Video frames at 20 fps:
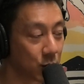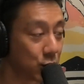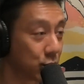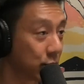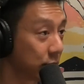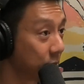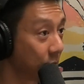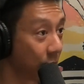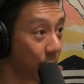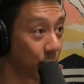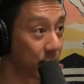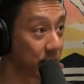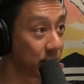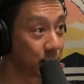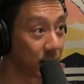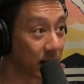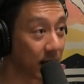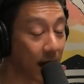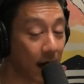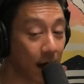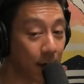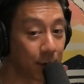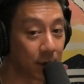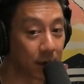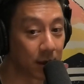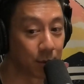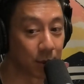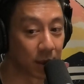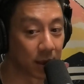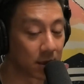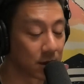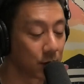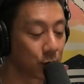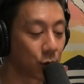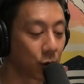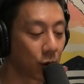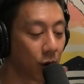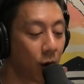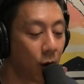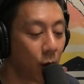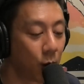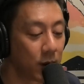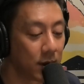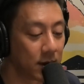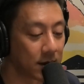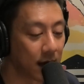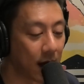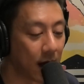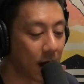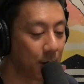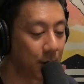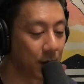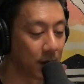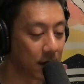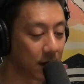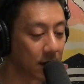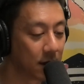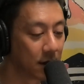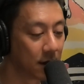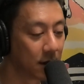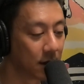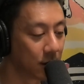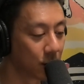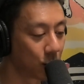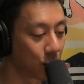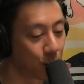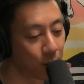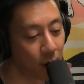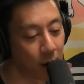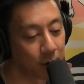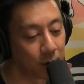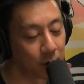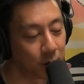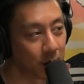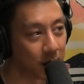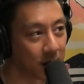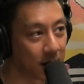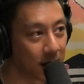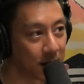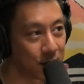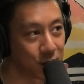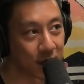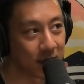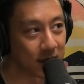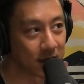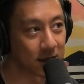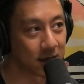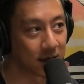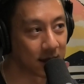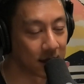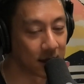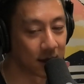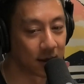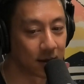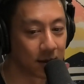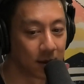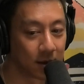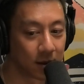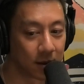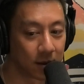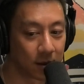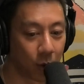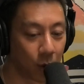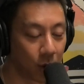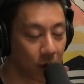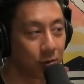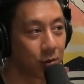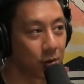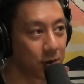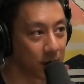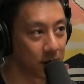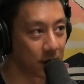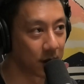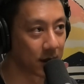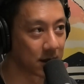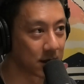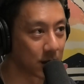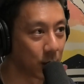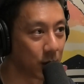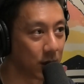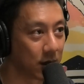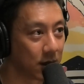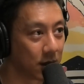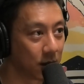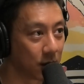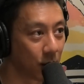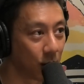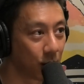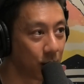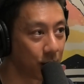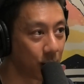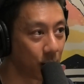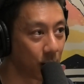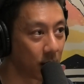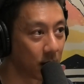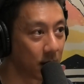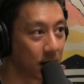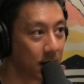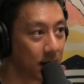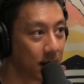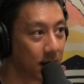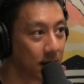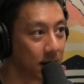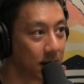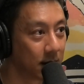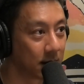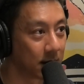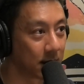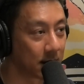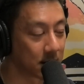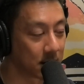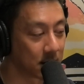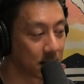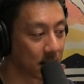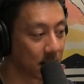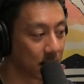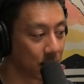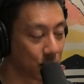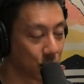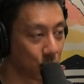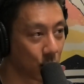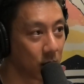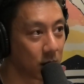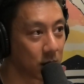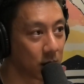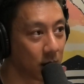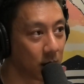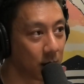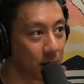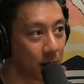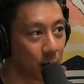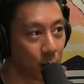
We shouldn't always be happy, because if we're always happy, we're probably not chasing and going for the things that we need to go for. It's in the short term.